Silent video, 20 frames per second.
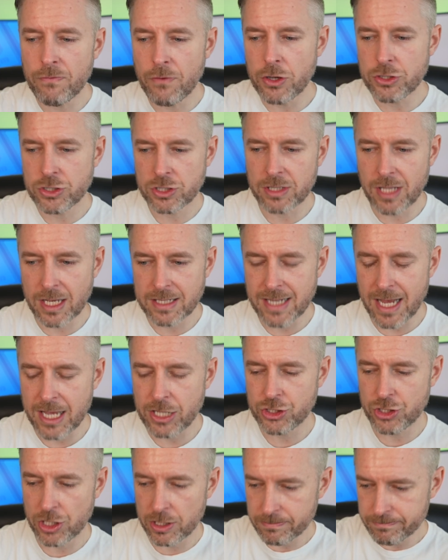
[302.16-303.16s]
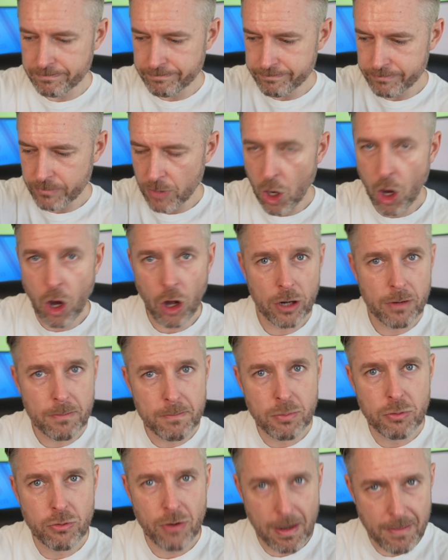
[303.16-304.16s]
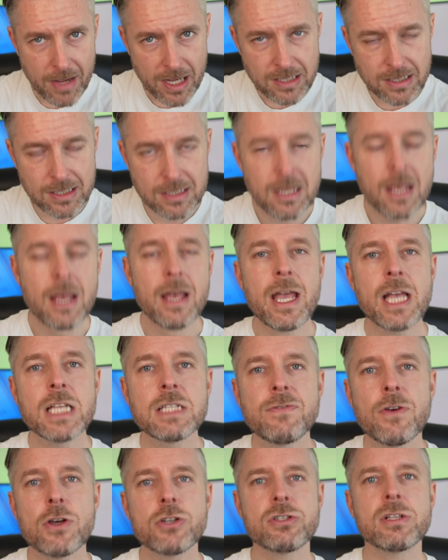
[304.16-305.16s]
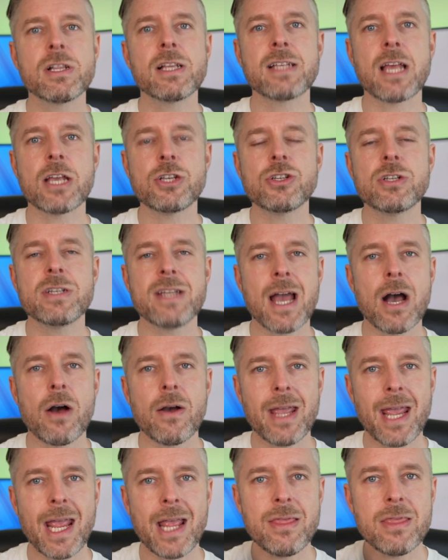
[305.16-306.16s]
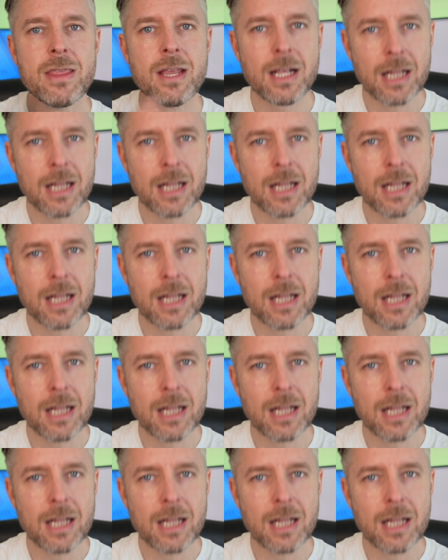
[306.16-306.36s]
virtualization on-premise, it's virtualization now in the